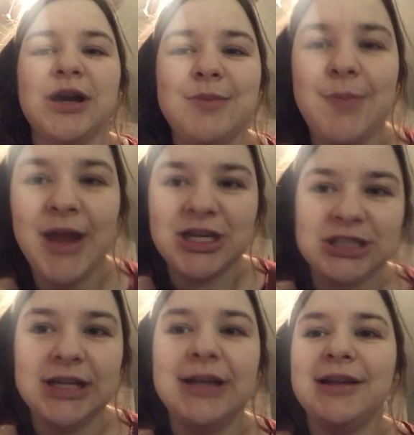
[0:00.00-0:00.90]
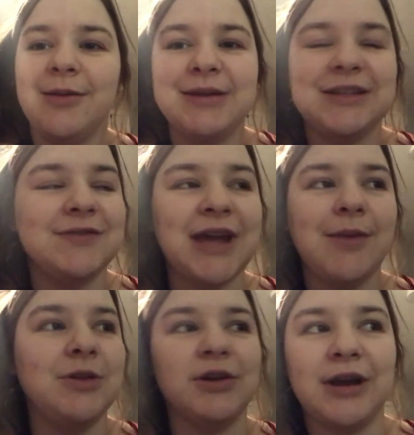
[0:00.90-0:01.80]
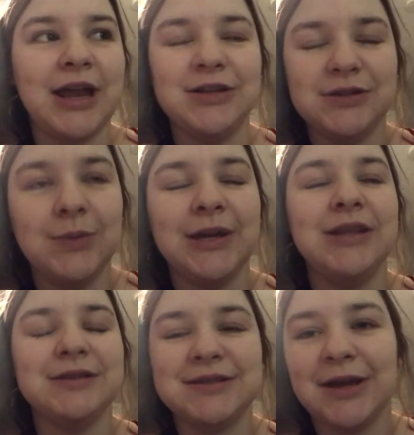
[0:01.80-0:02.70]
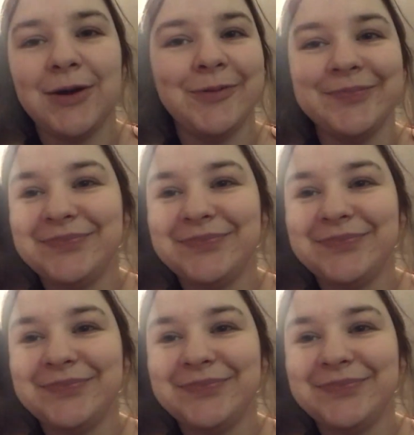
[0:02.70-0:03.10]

be patient, give myself time to learn how to do it. So